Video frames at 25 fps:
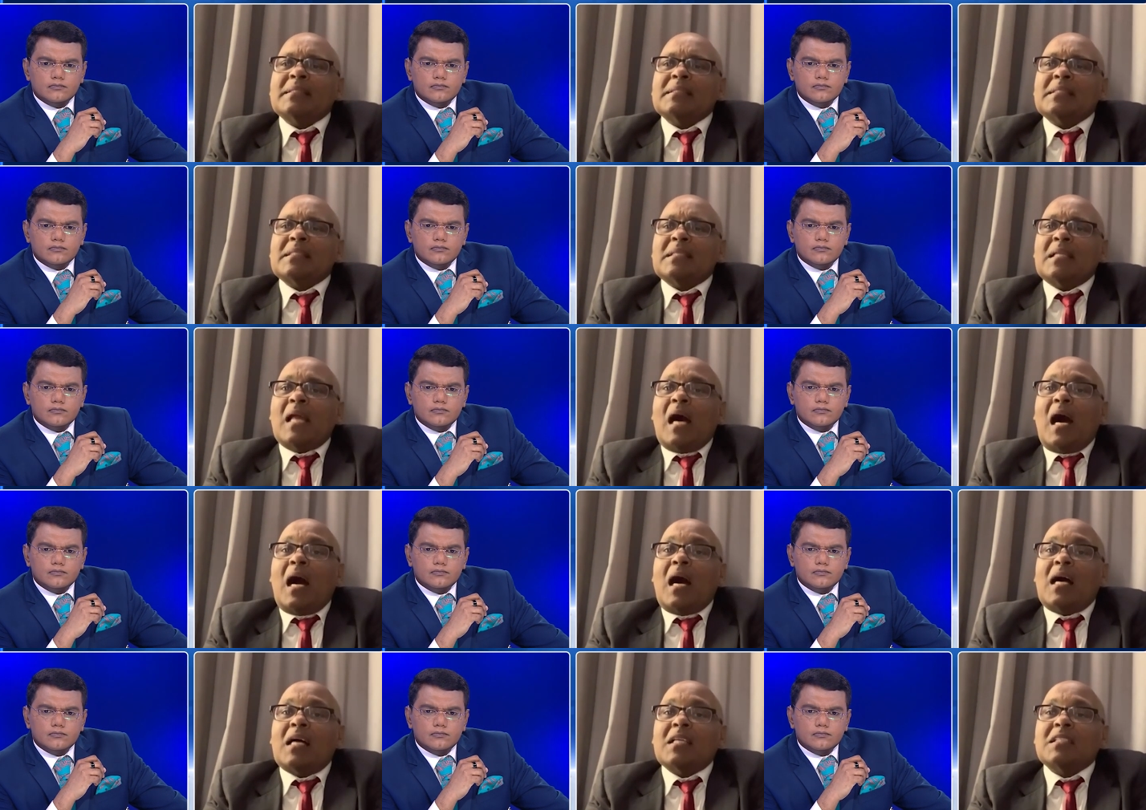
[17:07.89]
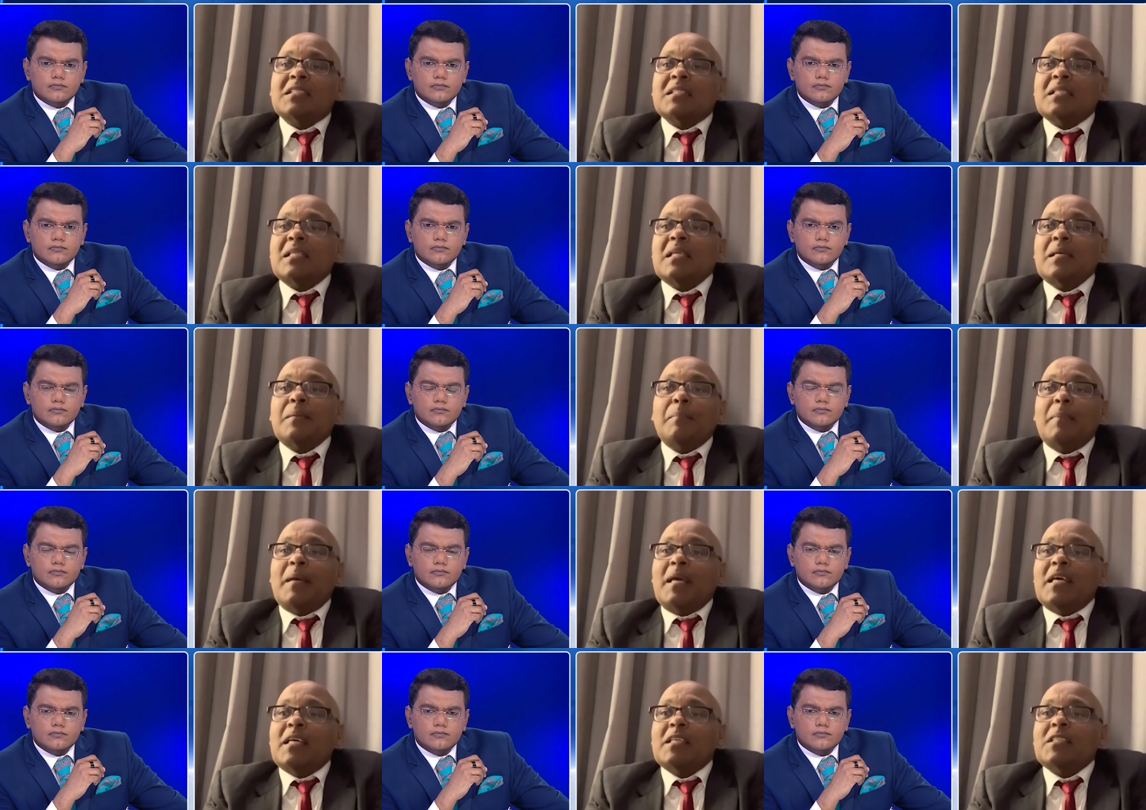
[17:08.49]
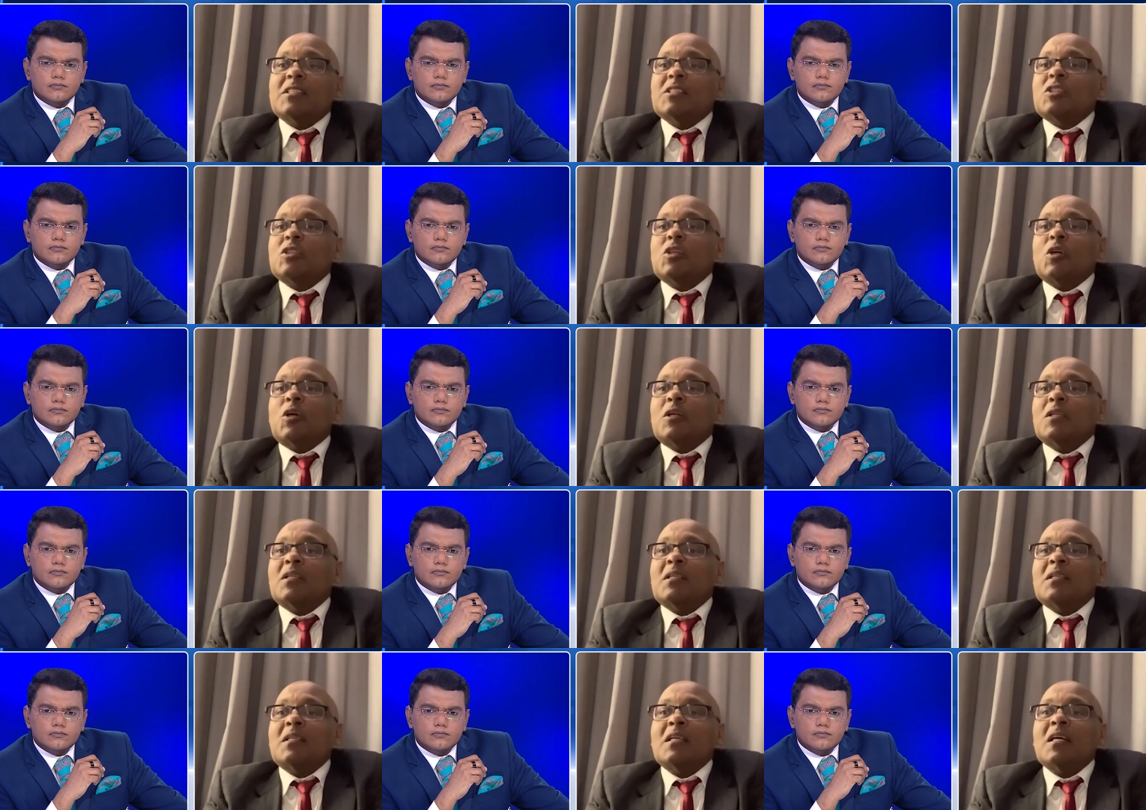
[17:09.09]
Speaker 1: is largely based
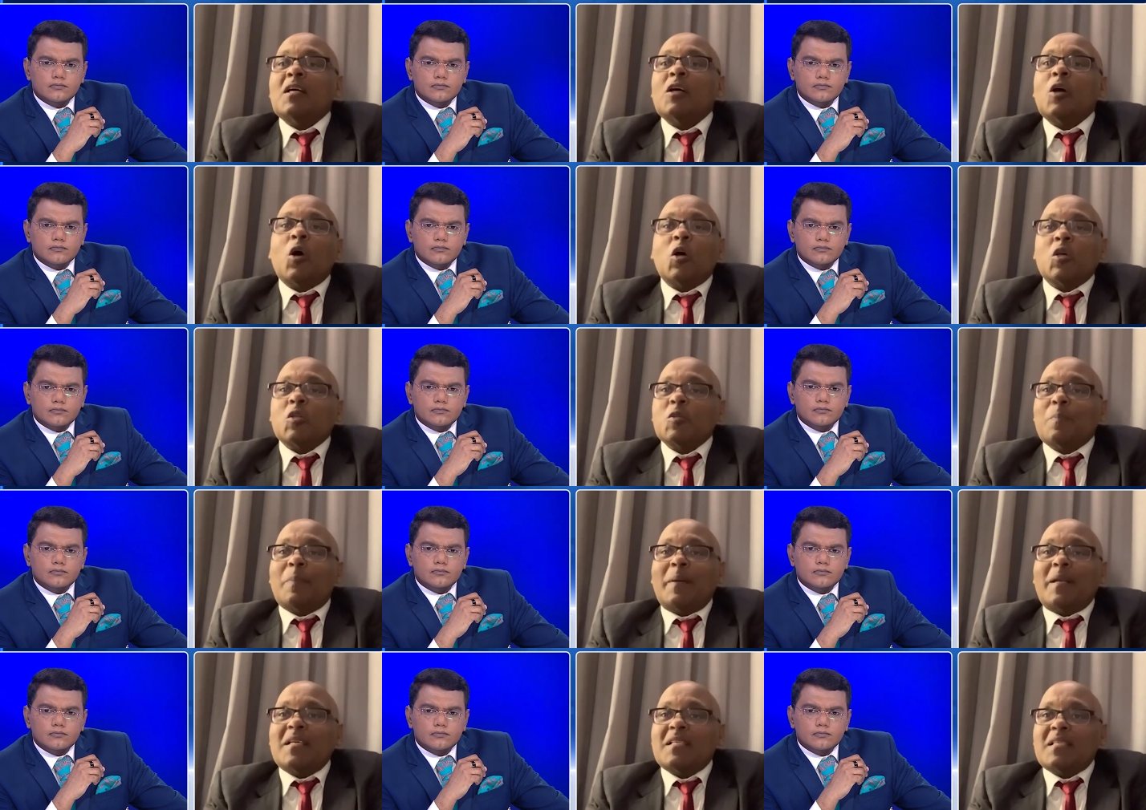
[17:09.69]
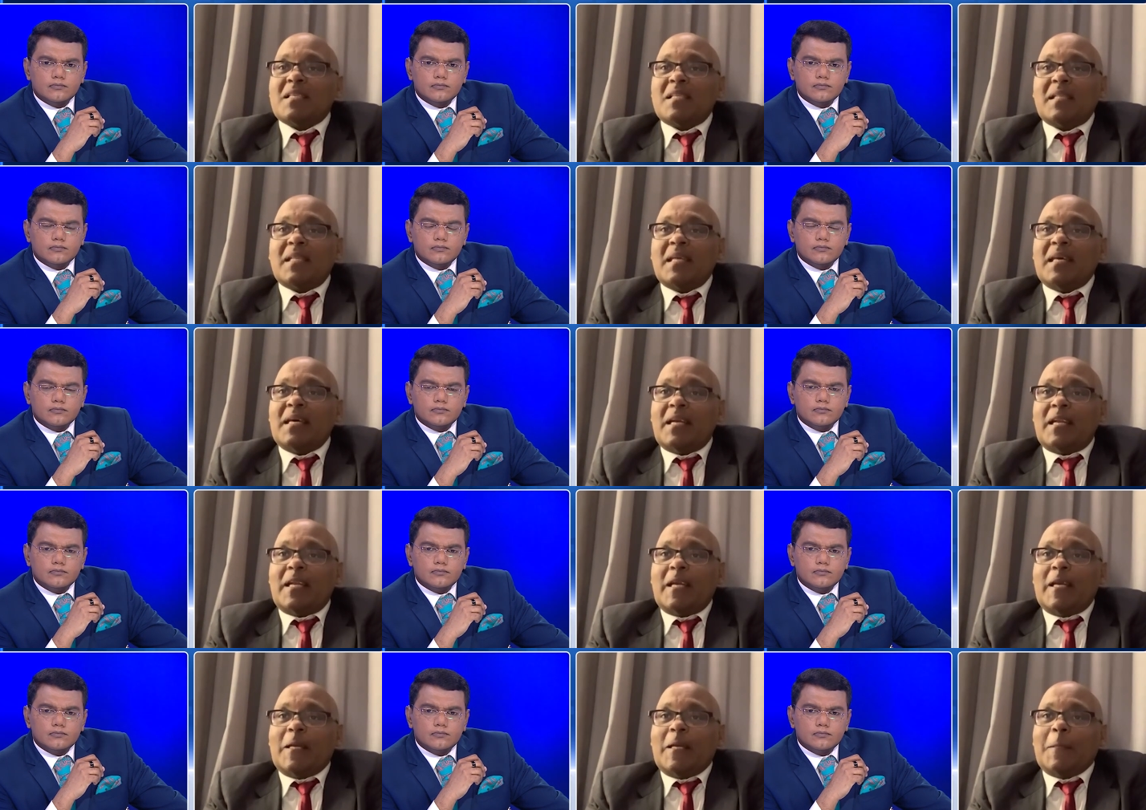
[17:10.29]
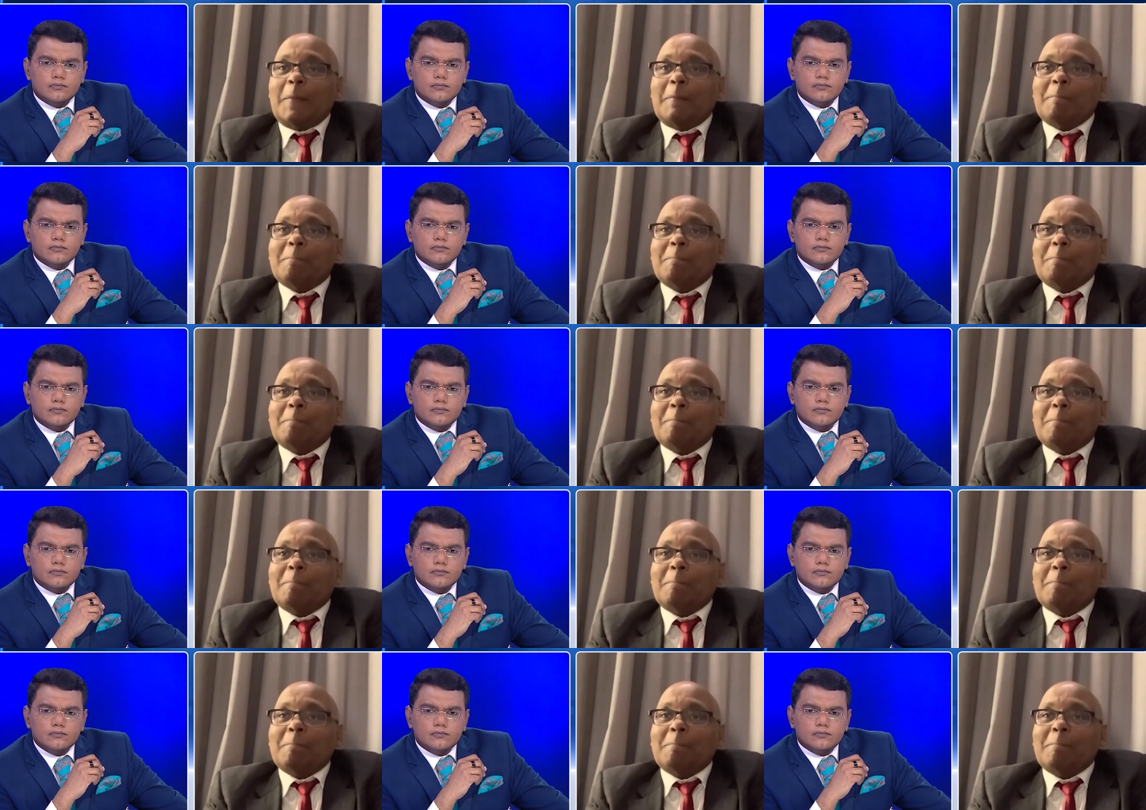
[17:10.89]
on the conspiracy theory.